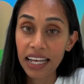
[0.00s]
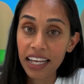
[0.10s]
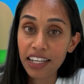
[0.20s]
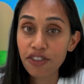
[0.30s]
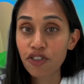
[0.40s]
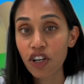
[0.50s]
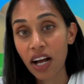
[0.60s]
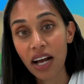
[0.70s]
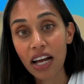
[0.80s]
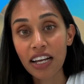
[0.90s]
H,
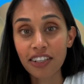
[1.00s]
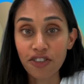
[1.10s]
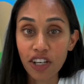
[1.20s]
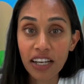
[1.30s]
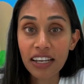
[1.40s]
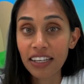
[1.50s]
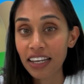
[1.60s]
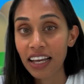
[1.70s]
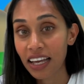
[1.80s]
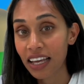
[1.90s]
I, J,
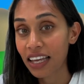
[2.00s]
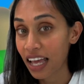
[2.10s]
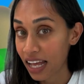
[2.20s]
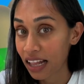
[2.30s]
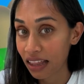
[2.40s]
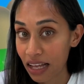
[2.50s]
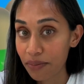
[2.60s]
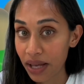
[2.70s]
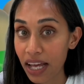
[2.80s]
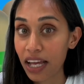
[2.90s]
K, L,
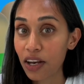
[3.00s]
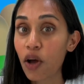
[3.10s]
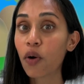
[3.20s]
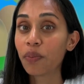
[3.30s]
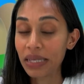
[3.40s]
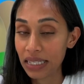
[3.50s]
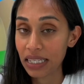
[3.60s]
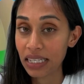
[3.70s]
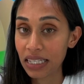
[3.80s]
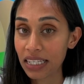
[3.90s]
M, N, O,
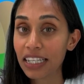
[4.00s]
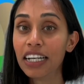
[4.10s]
P,